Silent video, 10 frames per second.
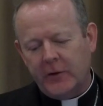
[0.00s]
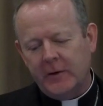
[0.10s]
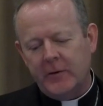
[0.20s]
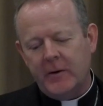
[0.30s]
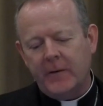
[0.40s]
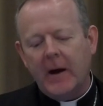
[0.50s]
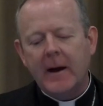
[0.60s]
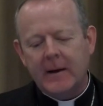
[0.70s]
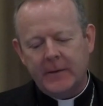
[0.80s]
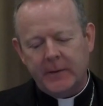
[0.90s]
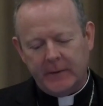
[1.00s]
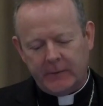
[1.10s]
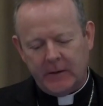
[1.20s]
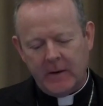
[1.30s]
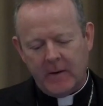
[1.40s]
children of Ireland
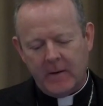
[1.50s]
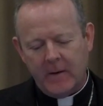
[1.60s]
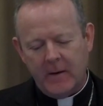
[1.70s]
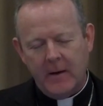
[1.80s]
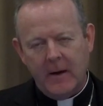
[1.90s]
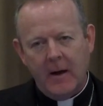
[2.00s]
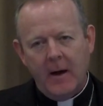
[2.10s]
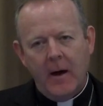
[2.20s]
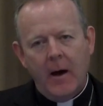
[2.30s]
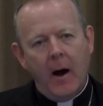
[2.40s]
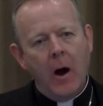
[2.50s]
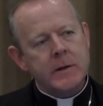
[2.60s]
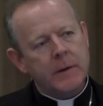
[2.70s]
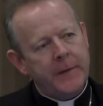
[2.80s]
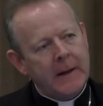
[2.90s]
this year. Our
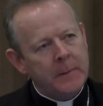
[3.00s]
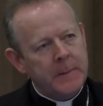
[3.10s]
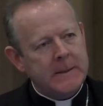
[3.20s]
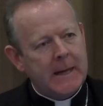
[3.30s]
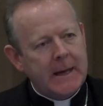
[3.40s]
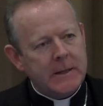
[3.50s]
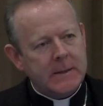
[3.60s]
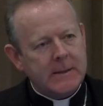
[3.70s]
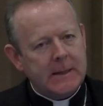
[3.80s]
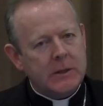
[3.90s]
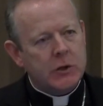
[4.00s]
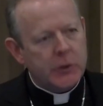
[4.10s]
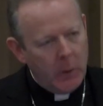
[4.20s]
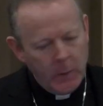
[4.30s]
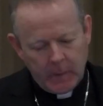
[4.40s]
development agency,
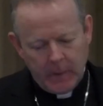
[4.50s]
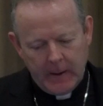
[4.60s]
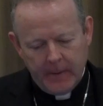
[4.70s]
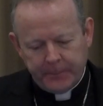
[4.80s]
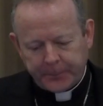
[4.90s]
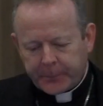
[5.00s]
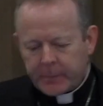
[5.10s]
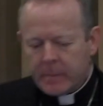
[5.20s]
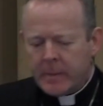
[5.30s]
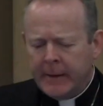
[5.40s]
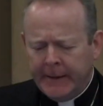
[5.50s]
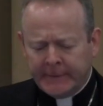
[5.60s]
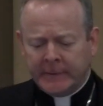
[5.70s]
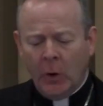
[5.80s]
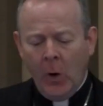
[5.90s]
Croce,
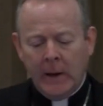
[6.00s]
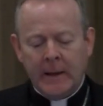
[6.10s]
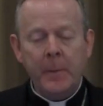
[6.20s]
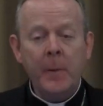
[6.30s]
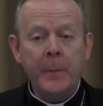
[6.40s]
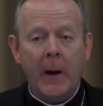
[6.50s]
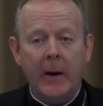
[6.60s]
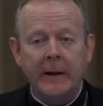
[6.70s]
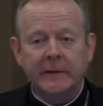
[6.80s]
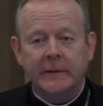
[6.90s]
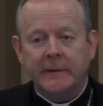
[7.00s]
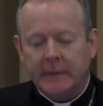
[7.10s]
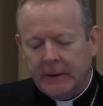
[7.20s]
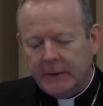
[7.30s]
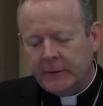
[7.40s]
it's calling upon parishes
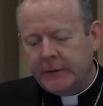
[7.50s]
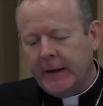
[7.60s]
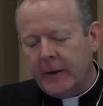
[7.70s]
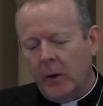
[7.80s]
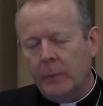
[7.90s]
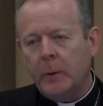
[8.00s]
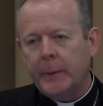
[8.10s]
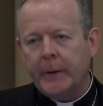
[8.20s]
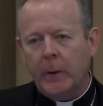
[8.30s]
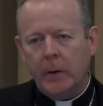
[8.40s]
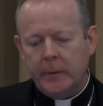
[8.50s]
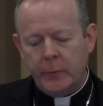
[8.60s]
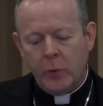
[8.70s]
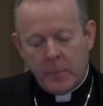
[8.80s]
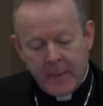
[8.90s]
to take on what we call
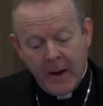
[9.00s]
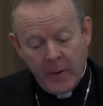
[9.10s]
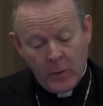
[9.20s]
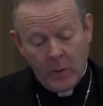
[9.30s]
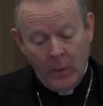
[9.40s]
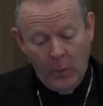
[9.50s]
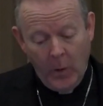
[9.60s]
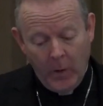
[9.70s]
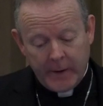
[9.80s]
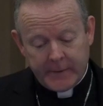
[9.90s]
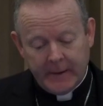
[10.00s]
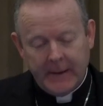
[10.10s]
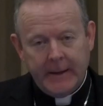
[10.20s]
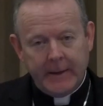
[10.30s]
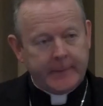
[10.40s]
the Romero Award.
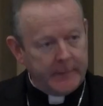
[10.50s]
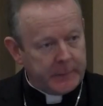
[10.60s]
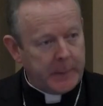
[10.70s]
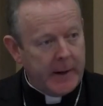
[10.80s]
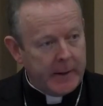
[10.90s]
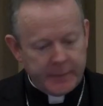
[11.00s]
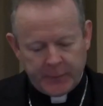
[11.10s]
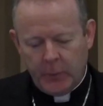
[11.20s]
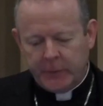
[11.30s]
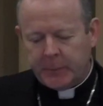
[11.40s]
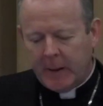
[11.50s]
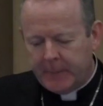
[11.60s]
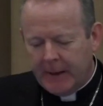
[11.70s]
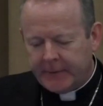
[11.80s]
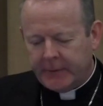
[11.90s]
It's inspired, of course, by
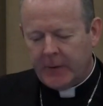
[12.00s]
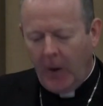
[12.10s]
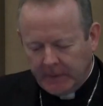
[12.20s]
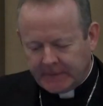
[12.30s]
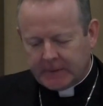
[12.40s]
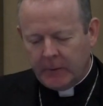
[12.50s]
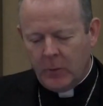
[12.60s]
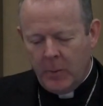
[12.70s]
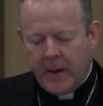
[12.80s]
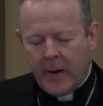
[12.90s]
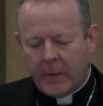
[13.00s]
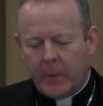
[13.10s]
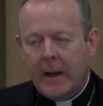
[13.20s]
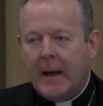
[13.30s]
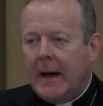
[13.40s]
Blessed Oscar
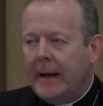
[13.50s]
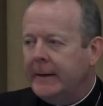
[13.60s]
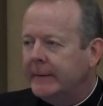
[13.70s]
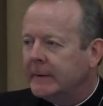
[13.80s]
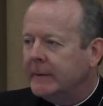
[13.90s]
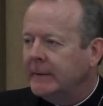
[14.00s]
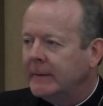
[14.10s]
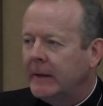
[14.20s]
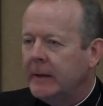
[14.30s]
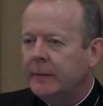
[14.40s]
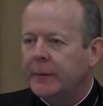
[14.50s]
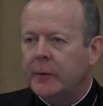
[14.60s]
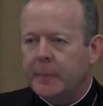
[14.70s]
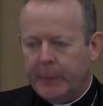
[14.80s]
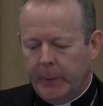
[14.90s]
Romero and his concern for
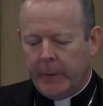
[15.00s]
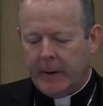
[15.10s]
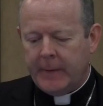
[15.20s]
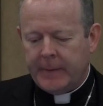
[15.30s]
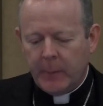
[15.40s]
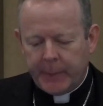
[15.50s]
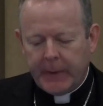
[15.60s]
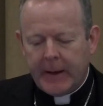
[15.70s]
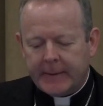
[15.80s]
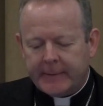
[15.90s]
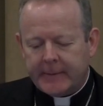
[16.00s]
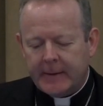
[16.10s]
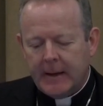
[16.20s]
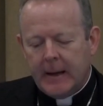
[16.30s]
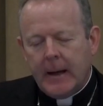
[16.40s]
the poor and the oppressed.
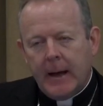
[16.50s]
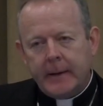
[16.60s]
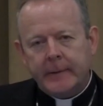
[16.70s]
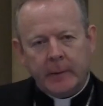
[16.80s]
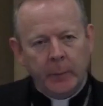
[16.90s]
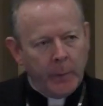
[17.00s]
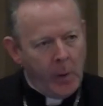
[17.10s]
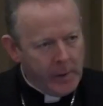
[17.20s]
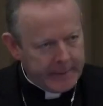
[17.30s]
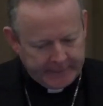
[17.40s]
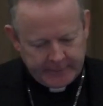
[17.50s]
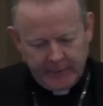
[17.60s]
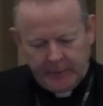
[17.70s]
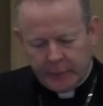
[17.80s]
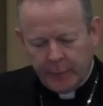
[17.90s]
And it's awarded
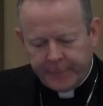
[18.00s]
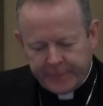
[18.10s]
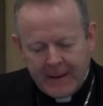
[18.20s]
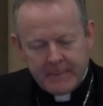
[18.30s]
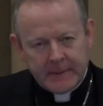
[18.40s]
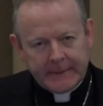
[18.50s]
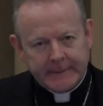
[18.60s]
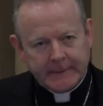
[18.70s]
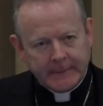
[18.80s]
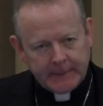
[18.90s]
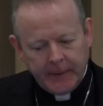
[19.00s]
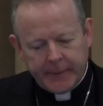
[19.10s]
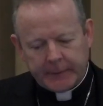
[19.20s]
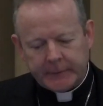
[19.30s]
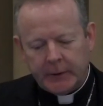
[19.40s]
to families and
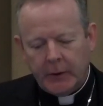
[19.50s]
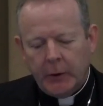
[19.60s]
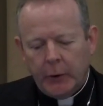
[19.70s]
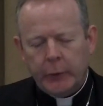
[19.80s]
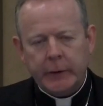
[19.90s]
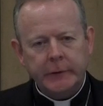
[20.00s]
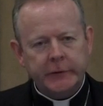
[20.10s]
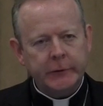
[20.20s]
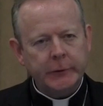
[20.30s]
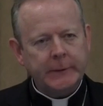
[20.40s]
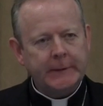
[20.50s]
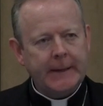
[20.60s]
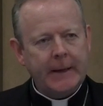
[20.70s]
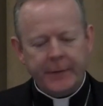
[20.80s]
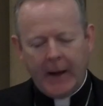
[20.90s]
others who can show that
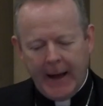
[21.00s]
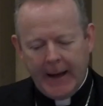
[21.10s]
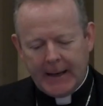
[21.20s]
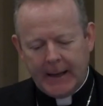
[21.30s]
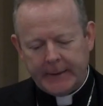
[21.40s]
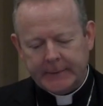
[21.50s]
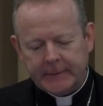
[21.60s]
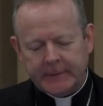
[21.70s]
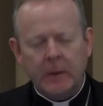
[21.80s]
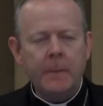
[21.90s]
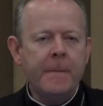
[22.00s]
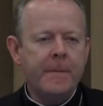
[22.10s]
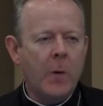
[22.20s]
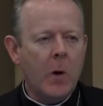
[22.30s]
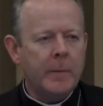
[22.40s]
they have highlighted some
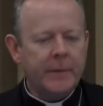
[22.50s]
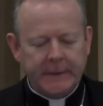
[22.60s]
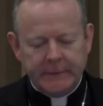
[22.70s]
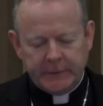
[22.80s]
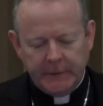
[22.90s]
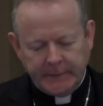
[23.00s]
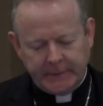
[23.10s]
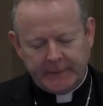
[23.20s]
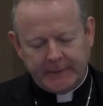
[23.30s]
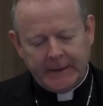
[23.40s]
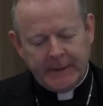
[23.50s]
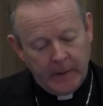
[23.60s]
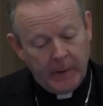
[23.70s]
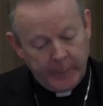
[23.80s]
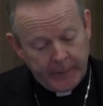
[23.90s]
form of injustice in
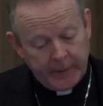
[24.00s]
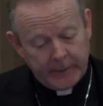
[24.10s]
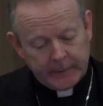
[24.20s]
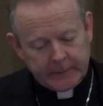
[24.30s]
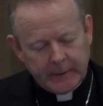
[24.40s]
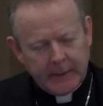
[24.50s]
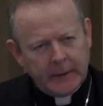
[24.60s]
our world,